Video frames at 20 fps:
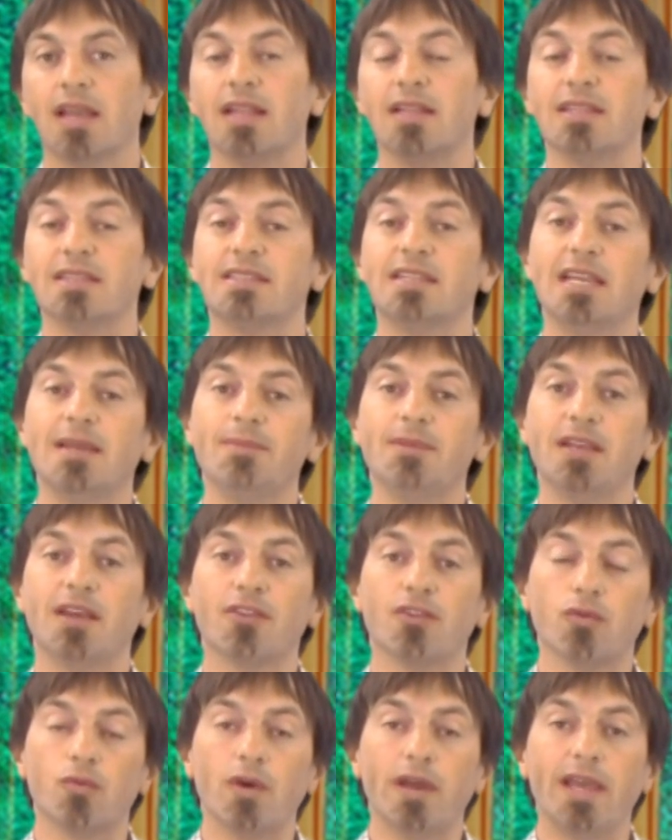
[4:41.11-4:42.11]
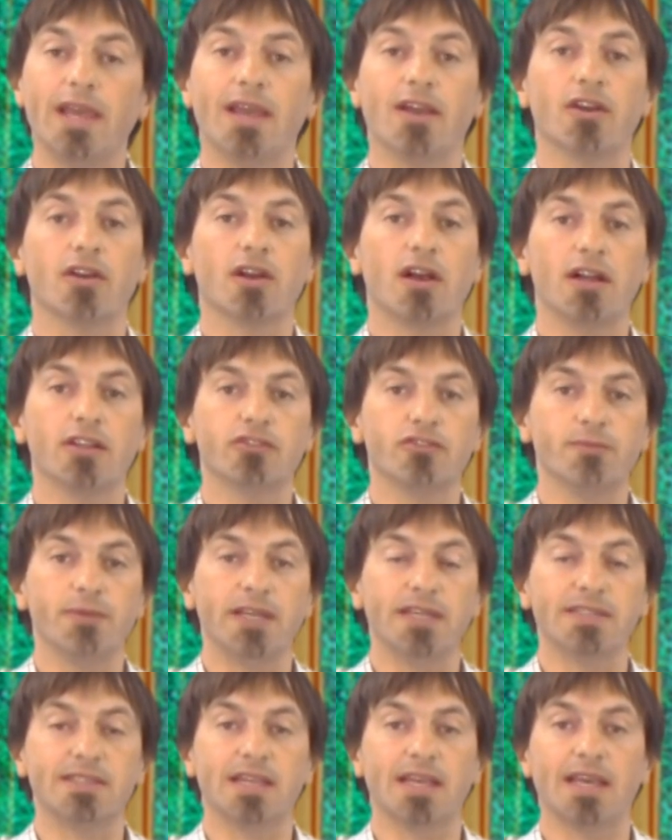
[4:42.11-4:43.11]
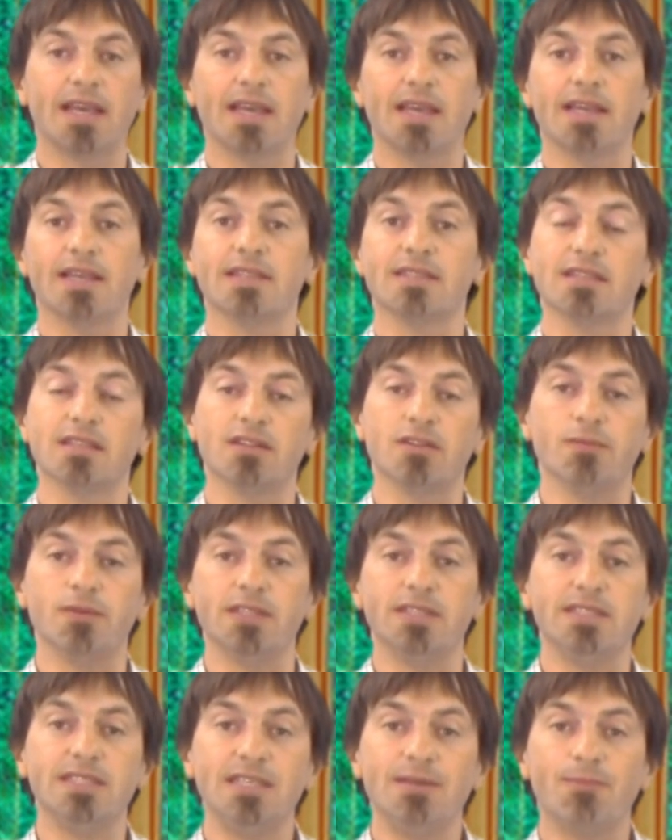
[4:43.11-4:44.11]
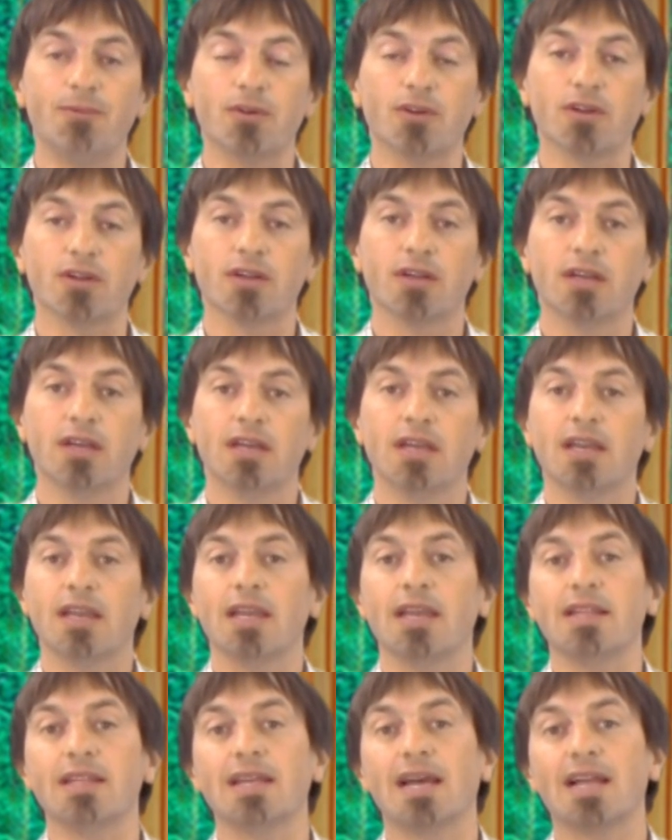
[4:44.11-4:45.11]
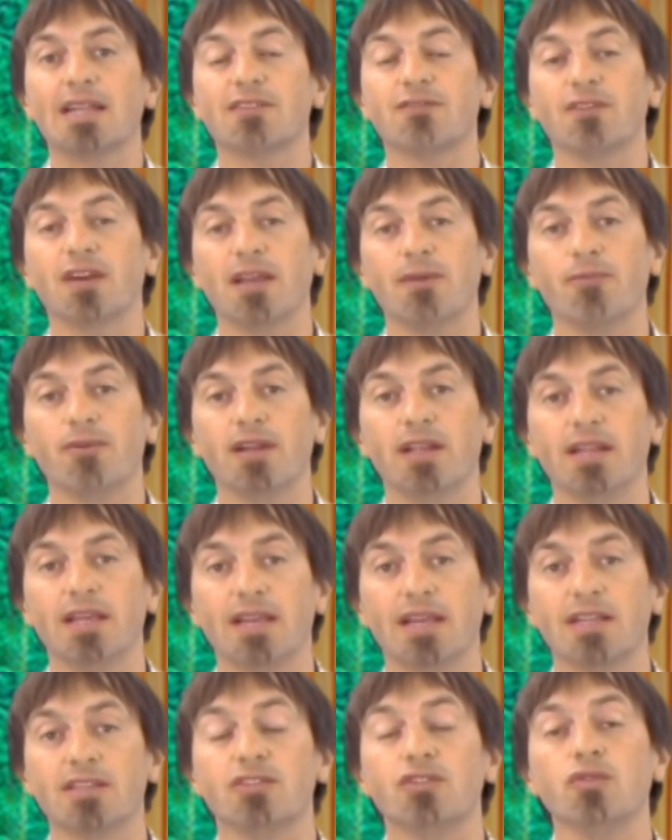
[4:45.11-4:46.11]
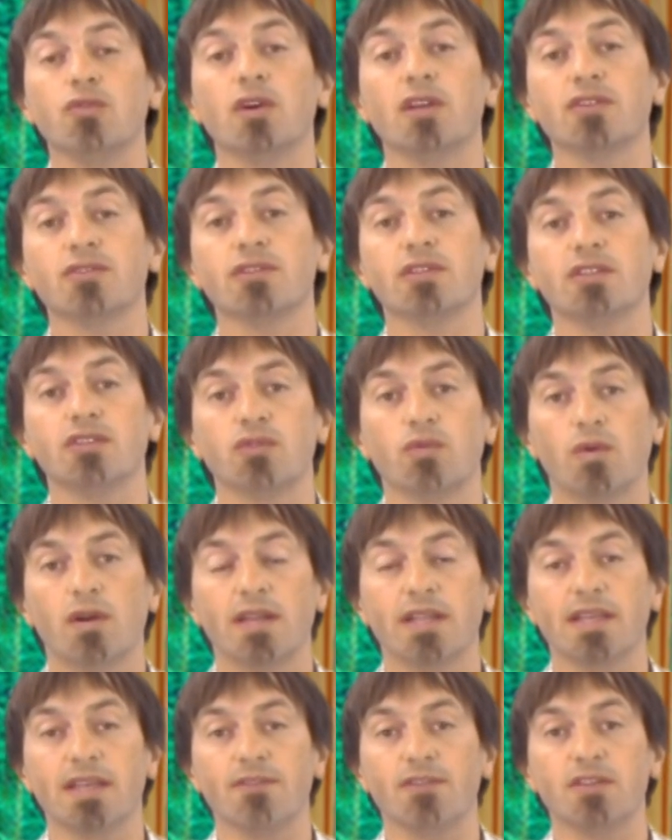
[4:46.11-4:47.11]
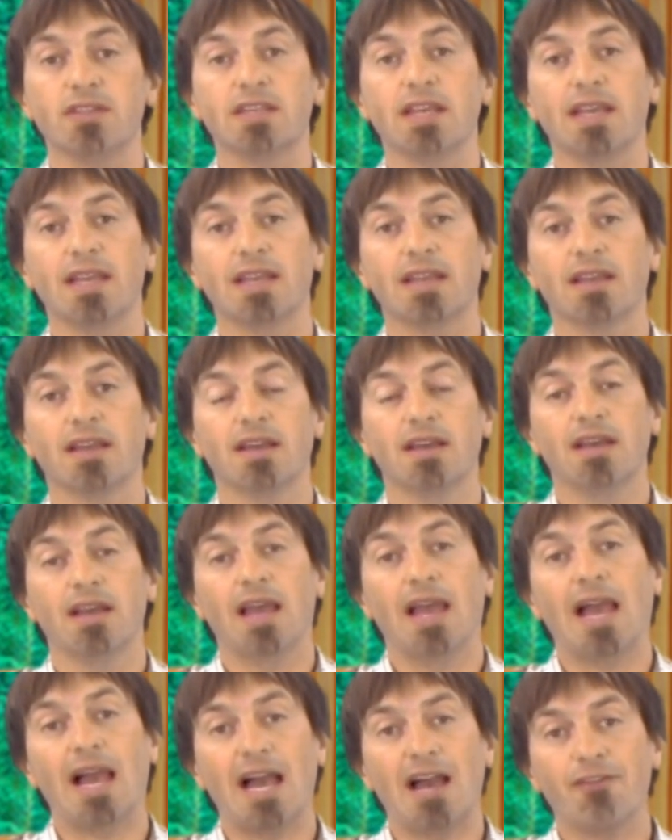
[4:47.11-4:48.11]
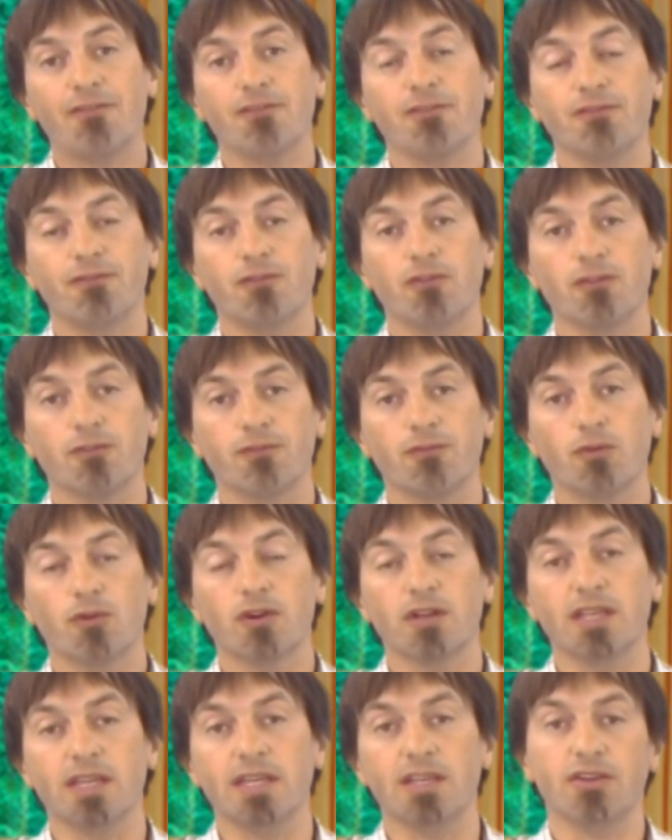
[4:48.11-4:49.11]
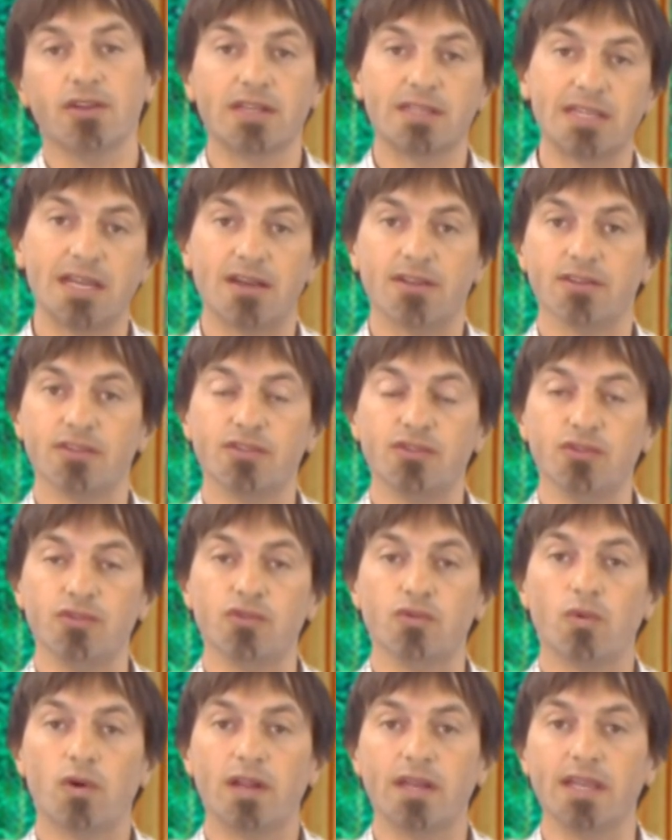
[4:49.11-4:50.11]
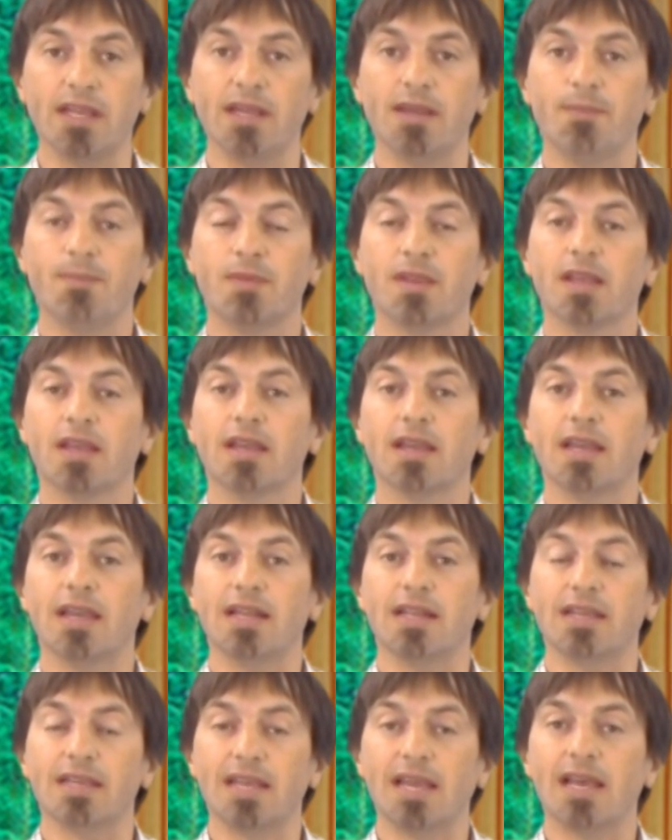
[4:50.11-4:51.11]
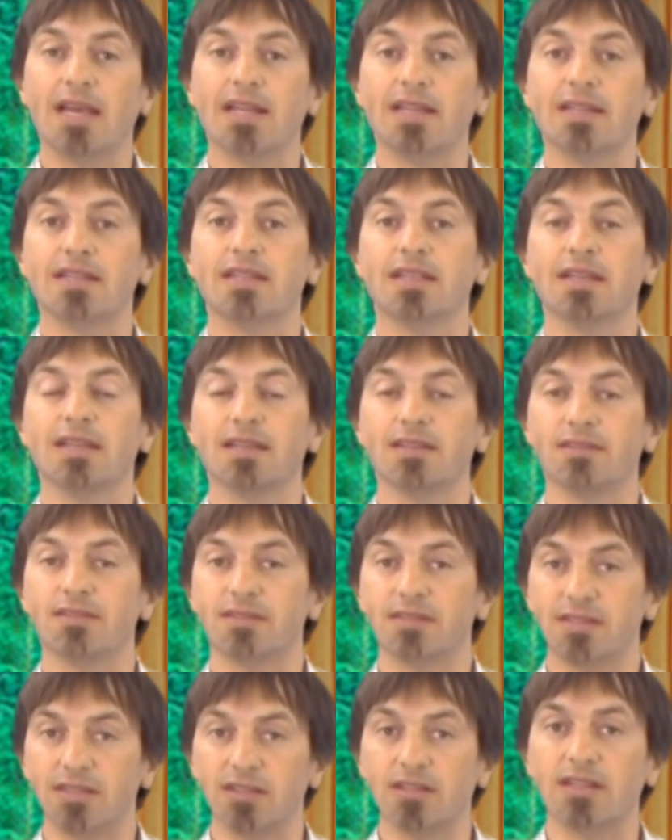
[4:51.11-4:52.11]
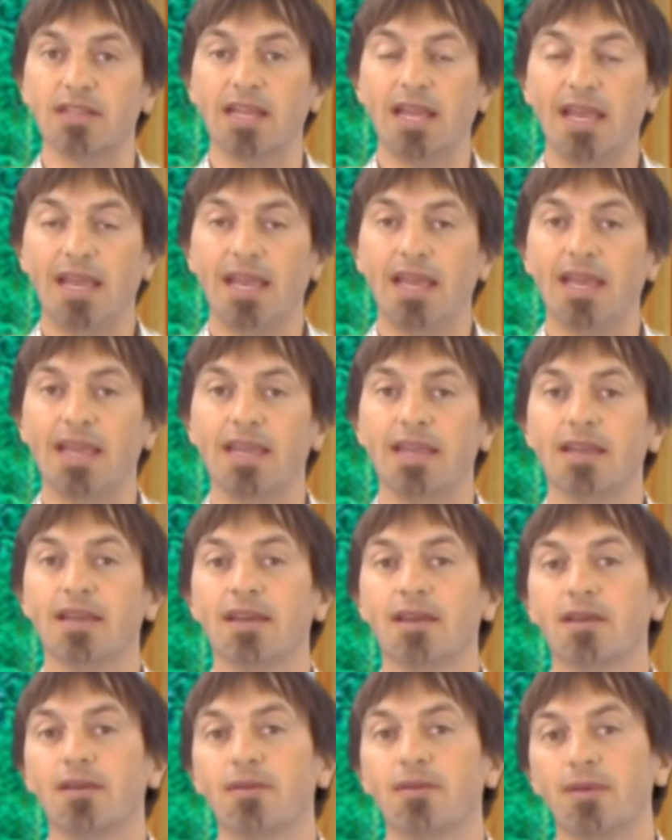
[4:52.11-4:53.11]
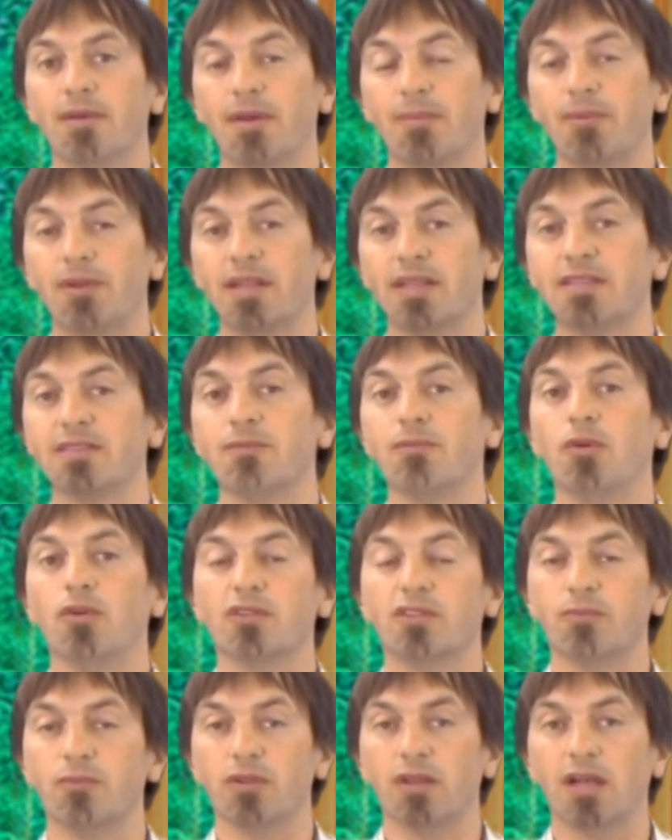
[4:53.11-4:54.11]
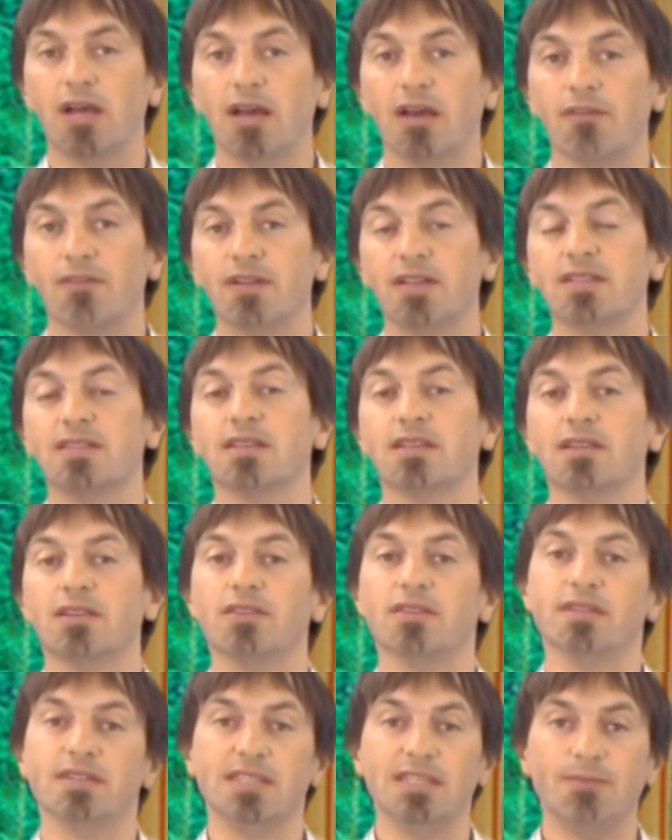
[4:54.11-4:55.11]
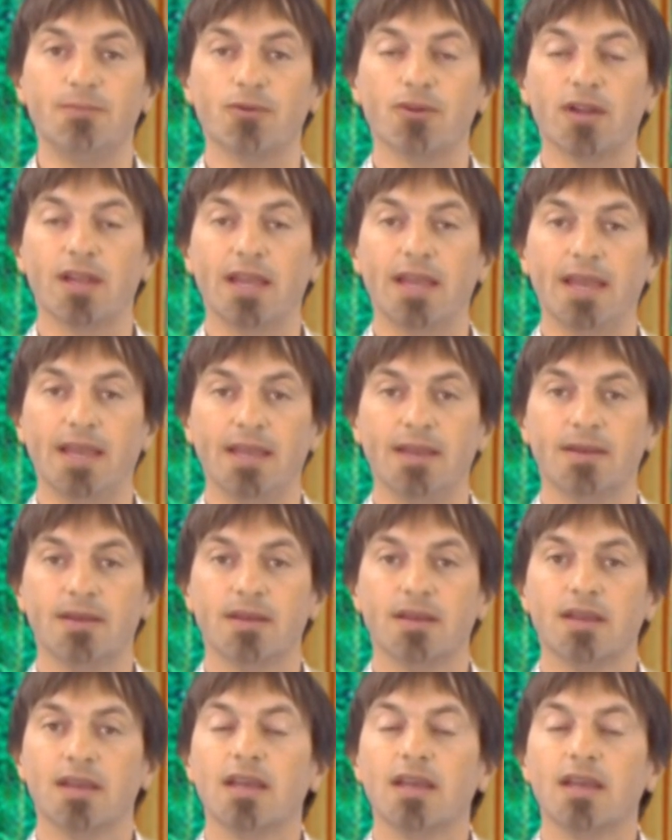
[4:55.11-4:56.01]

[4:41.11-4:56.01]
And the same the other way, our contrabass A is a little bit deeper, and that's vibrating at 220. If you take half of 440, you get down to 220, and again, it's still an A, but it's a multiple of, and it's a little deeper A.